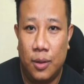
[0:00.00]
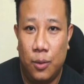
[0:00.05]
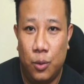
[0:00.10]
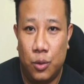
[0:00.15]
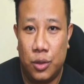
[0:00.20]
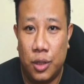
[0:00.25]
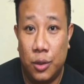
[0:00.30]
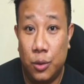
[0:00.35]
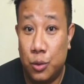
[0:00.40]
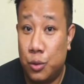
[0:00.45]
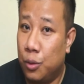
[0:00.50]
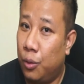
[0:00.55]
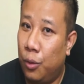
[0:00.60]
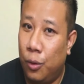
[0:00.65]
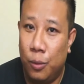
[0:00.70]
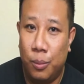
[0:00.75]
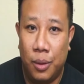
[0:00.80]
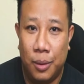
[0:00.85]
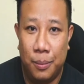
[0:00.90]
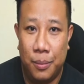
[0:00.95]
which I used
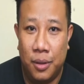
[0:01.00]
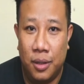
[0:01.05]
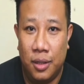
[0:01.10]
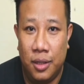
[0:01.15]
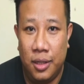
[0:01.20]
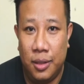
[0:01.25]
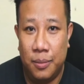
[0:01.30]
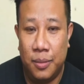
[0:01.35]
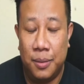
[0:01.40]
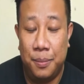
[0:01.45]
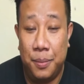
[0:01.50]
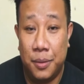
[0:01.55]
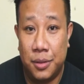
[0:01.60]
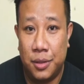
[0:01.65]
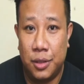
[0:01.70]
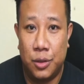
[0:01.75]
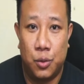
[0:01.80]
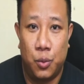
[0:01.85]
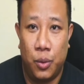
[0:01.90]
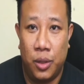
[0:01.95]
all my money in my
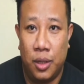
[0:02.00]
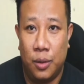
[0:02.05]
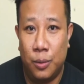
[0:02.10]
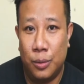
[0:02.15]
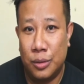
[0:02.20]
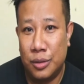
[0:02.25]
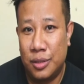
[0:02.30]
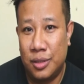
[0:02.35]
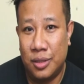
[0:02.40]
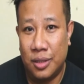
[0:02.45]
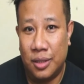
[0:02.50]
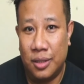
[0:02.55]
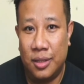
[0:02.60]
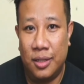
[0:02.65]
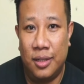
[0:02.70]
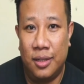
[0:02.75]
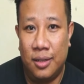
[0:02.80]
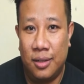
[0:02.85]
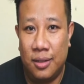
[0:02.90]
business when I was starting.